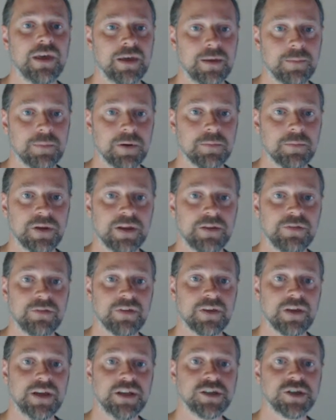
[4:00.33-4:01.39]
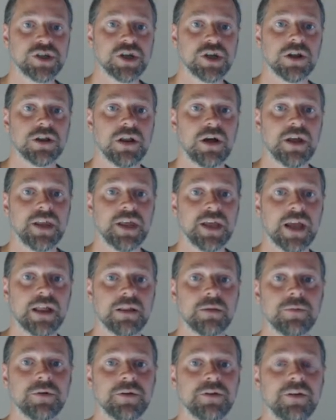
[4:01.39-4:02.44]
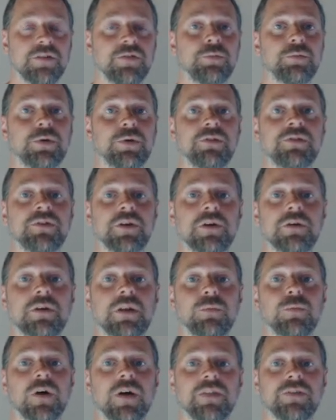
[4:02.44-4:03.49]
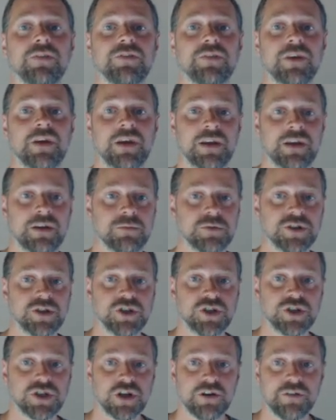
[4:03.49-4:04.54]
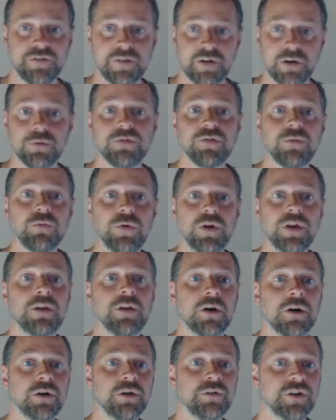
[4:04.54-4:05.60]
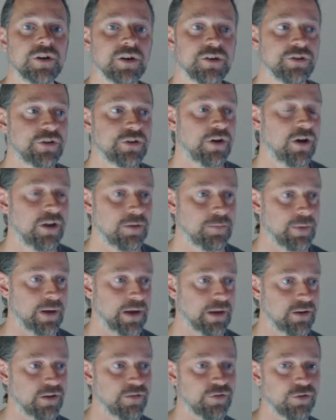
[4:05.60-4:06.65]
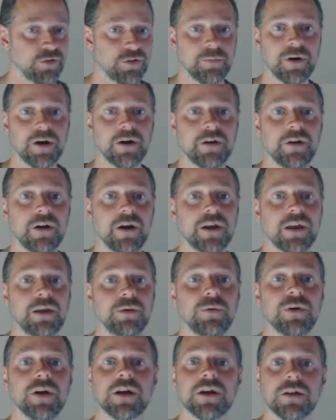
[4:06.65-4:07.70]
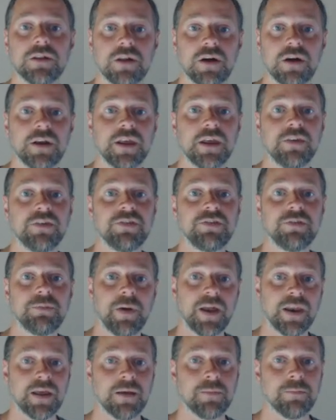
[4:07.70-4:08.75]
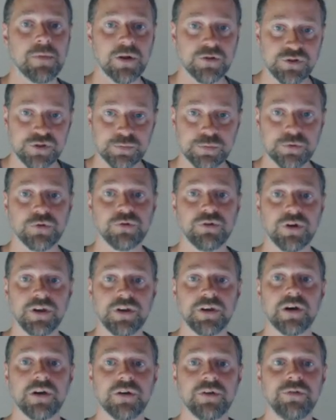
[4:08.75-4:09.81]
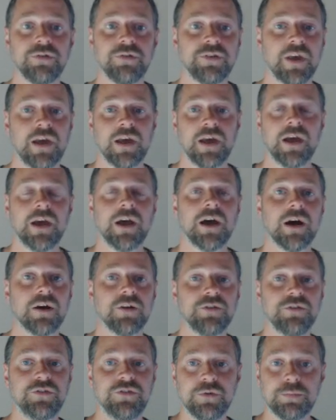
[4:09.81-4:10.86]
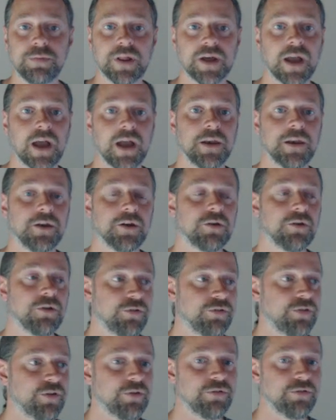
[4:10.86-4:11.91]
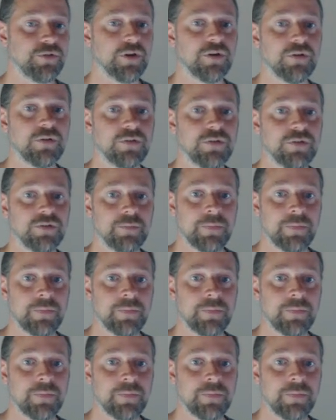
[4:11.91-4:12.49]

but means each colliding element is present only once, which I felt was a win over a tight bounding volume hierarchy where collidees spanning multiple grid nodes are duplicated across those nodes.